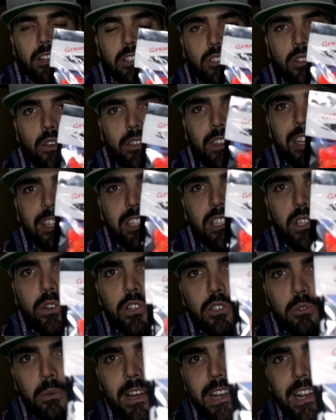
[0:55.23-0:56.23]
So these
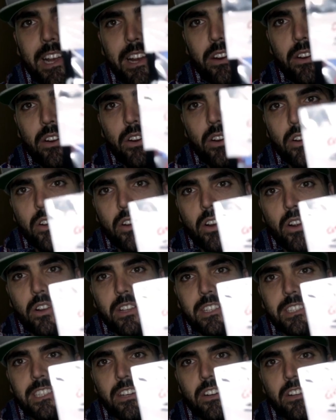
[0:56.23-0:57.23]
lures right here are
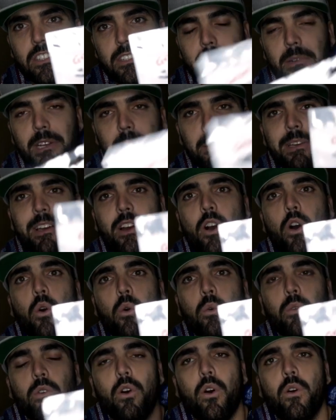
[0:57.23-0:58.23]
curly tails. I'm going to be
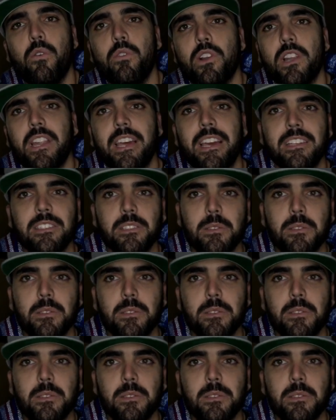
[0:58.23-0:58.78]
overlaying